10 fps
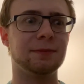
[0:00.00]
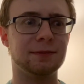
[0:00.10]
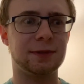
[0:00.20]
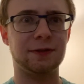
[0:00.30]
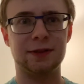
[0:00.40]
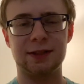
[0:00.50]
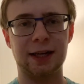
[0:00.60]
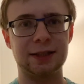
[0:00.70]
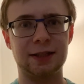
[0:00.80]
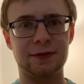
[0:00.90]
different
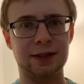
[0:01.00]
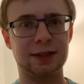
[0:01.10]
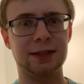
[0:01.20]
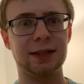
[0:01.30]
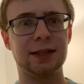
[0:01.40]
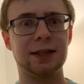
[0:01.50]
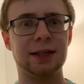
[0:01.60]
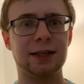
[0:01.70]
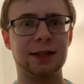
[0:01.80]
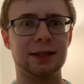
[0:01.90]
scientific
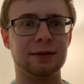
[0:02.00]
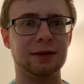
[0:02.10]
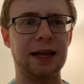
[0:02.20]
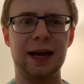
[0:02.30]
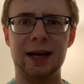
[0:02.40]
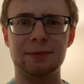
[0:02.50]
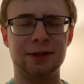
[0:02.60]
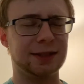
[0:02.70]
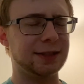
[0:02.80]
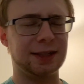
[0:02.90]
labs
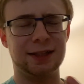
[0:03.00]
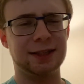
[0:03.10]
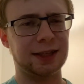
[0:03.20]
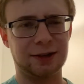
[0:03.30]
and studies.